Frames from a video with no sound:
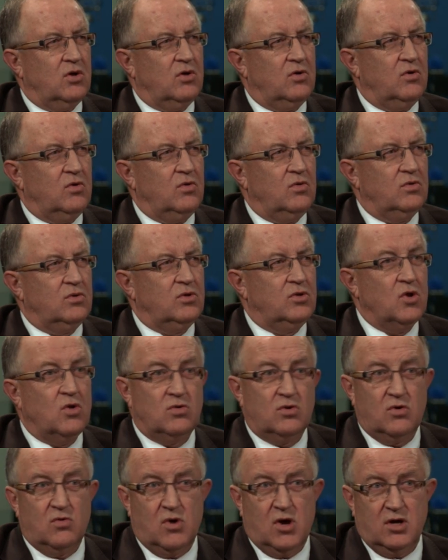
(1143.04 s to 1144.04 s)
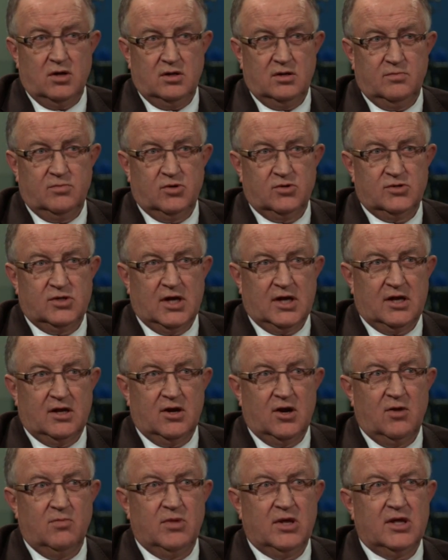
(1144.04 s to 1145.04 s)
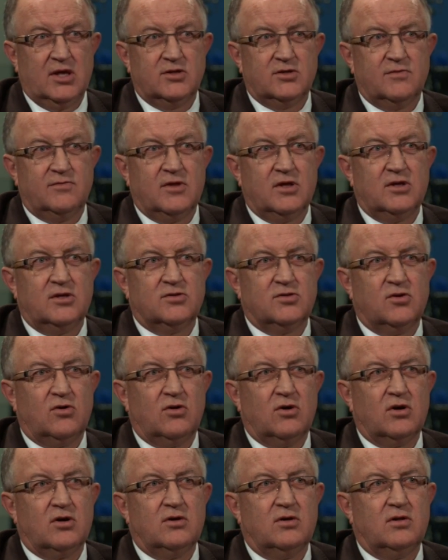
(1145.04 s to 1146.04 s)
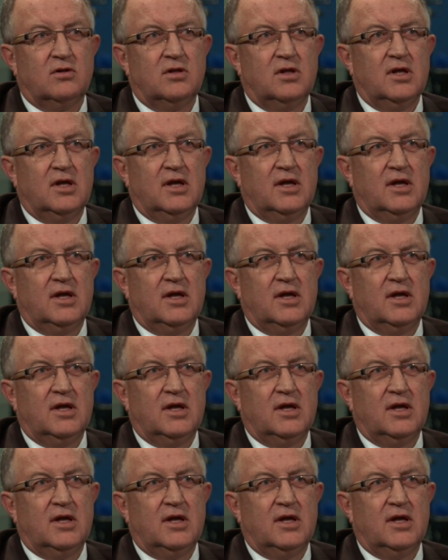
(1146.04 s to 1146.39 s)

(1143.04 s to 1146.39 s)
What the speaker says: who don't go on to post-secondary because of the historical